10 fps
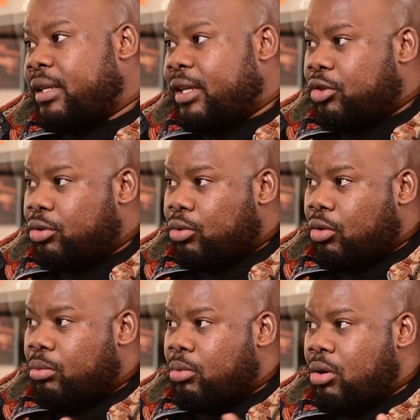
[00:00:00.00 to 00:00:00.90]
then you
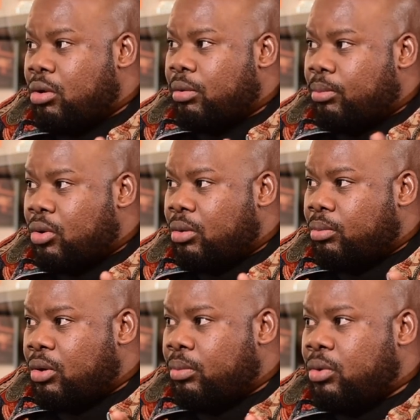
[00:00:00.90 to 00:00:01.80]
go more more
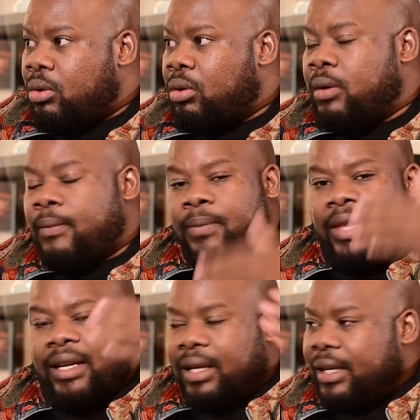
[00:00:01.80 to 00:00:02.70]
more more
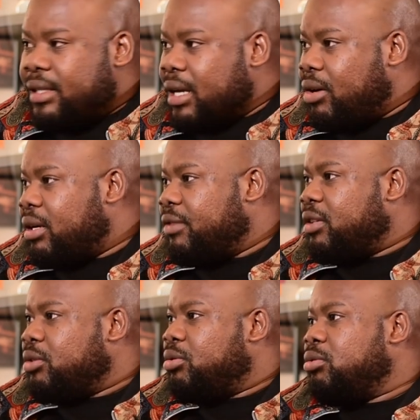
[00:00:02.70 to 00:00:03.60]
then later on
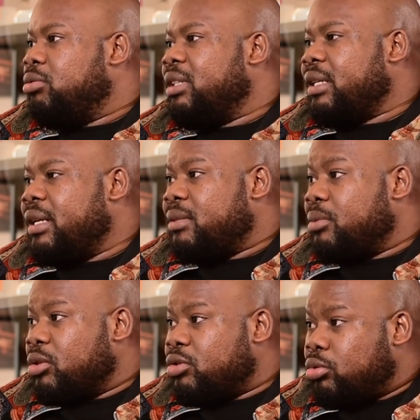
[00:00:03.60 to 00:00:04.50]
after two to three years
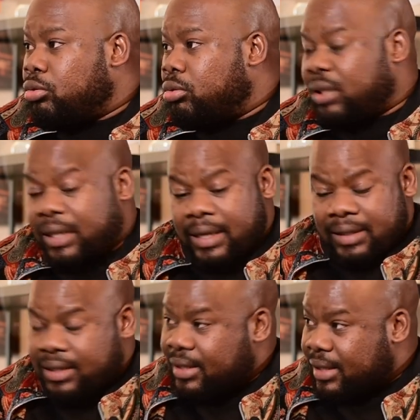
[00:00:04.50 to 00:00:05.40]
because two to three years
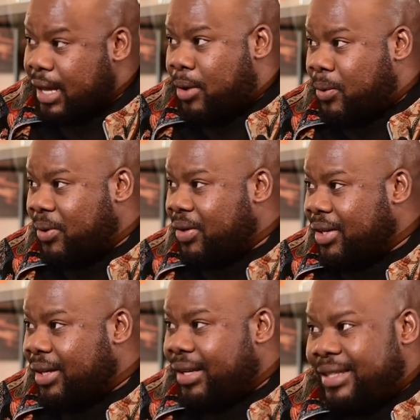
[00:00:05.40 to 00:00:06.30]
is just now
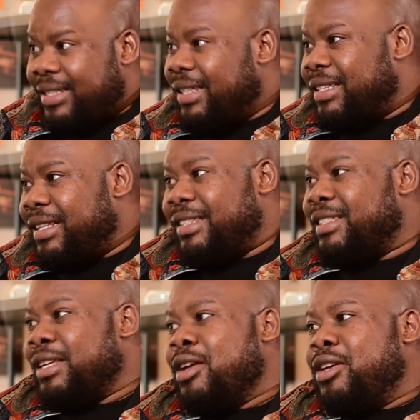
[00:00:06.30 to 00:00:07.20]
mm-hmm. it's, it's, it's,
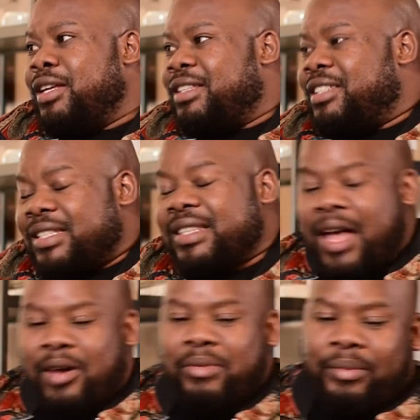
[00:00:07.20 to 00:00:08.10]
it's, just
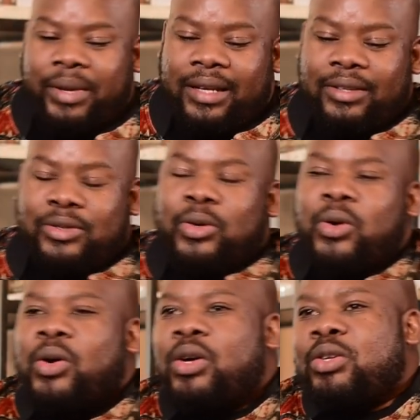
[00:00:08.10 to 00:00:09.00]
now my man so
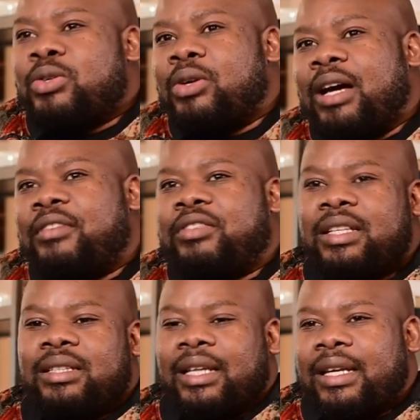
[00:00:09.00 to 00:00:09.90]
so after
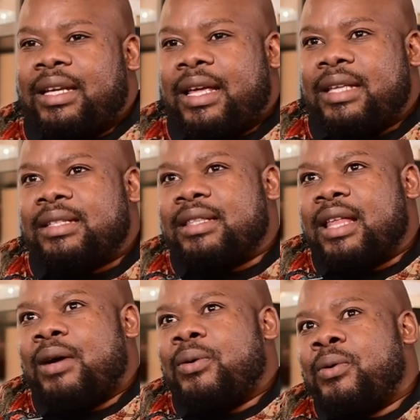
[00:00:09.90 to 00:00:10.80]
three years
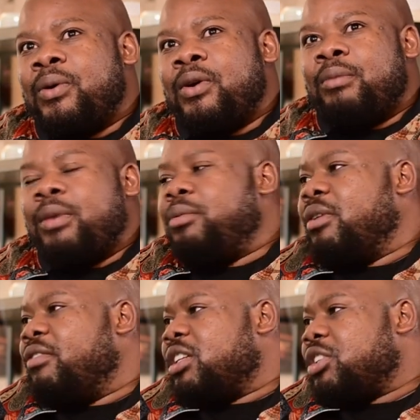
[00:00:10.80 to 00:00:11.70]
now maybe
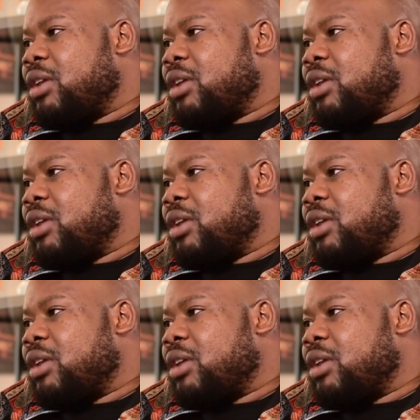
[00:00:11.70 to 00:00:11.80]
you have a